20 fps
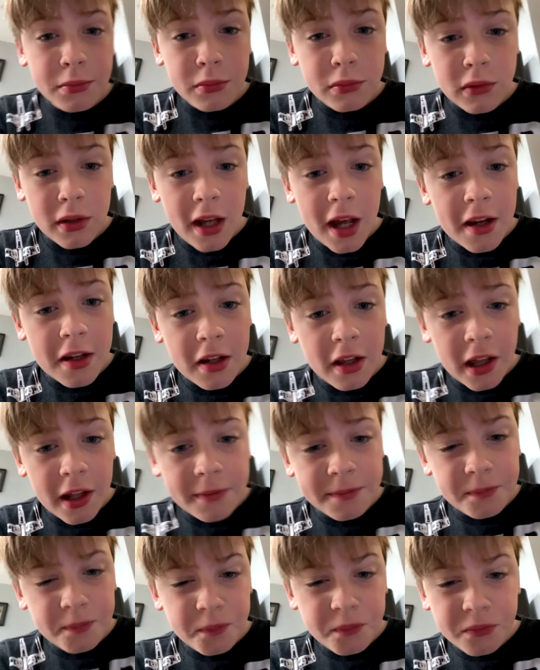yesterday
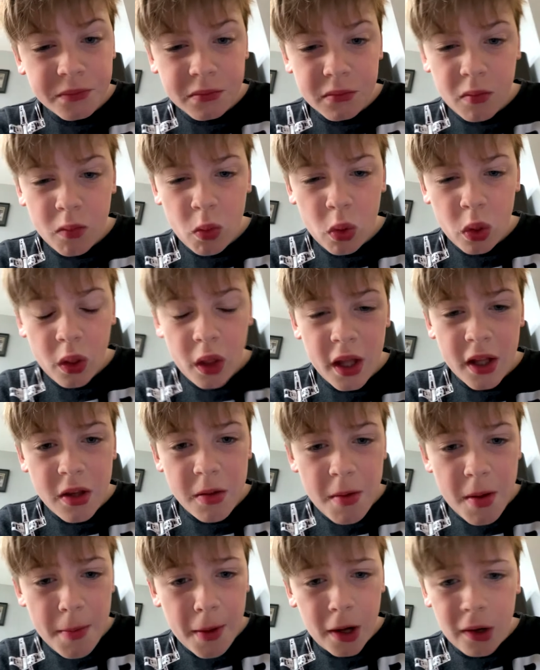it took me
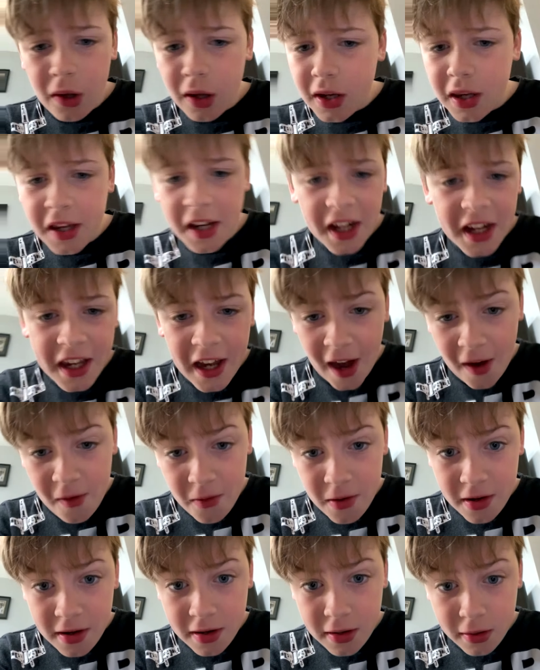about like six
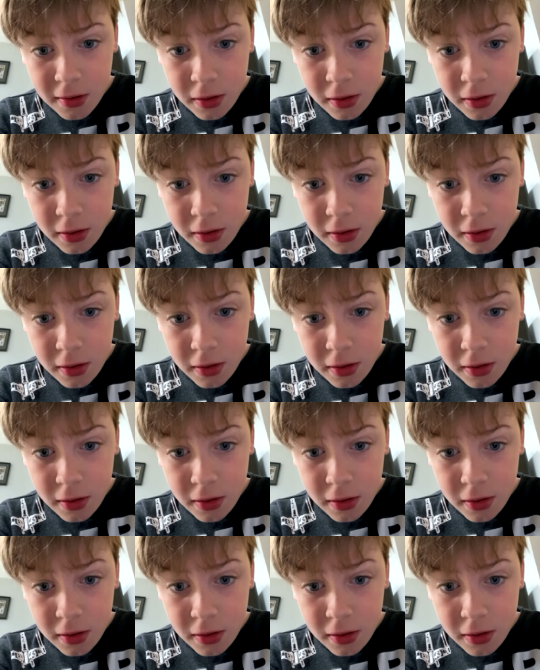hours.